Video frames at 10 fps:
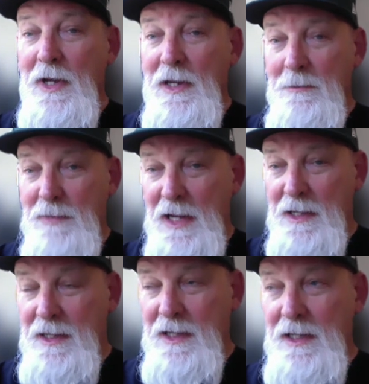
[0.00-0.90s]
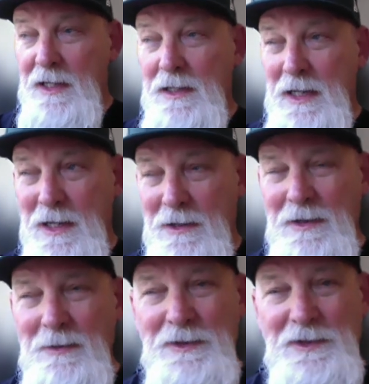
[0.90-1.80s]
And back then, you
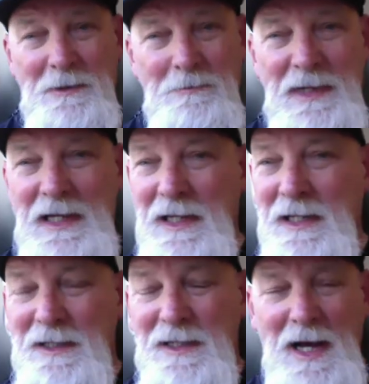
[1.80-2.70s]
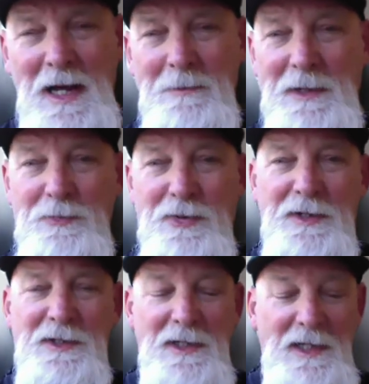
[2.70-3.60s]
know, it was a mean time in
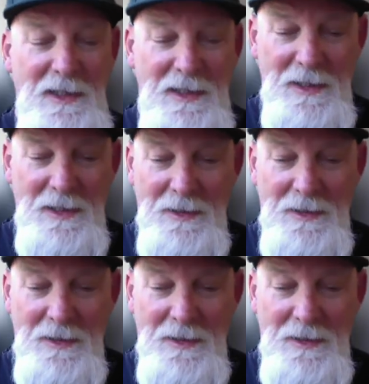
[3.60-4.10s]
prison. And,